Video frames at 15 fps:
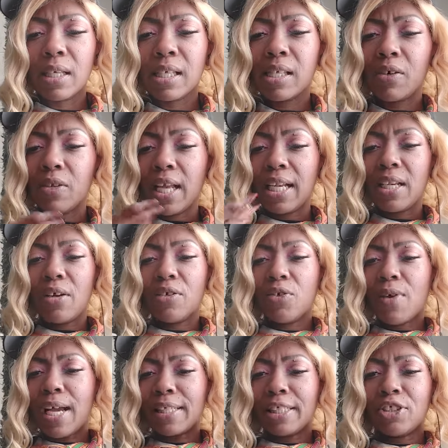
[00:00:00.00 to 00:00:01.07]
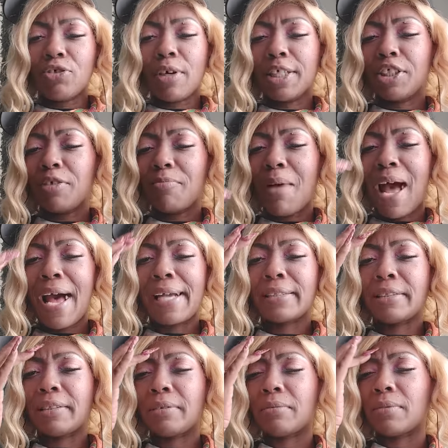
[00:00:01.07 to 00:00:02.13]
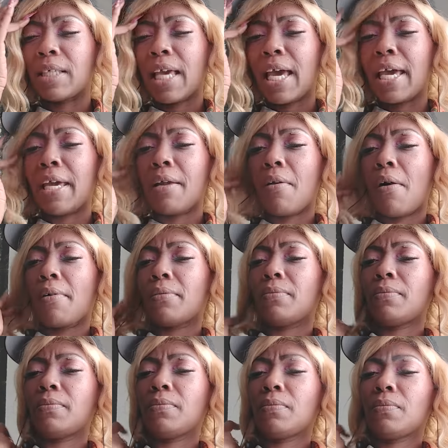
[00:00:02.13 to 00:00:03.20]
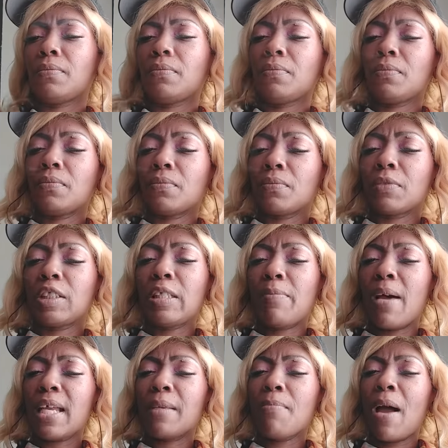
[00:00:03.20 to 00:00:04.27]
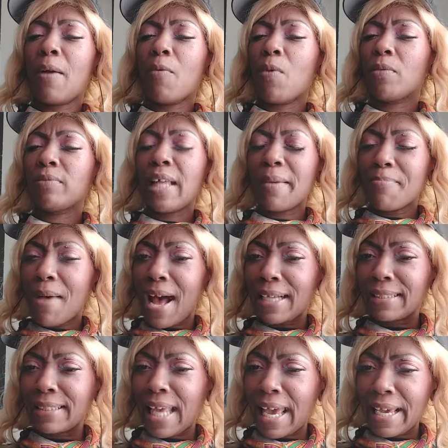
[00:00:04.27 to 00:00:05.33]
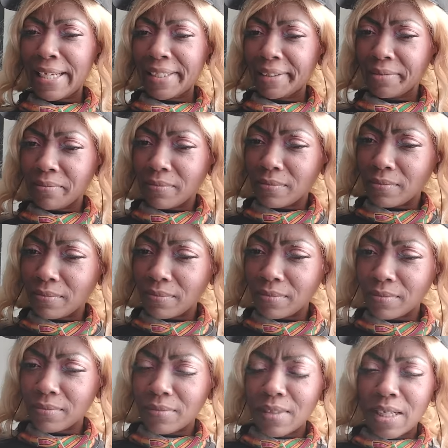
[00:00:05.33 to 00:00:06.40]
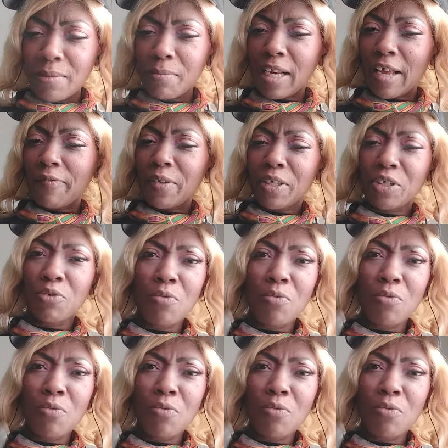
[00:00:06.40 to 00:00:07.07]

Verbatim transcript: So they know you got the treasure box, okay? Somebody might want their box eight, but I feel you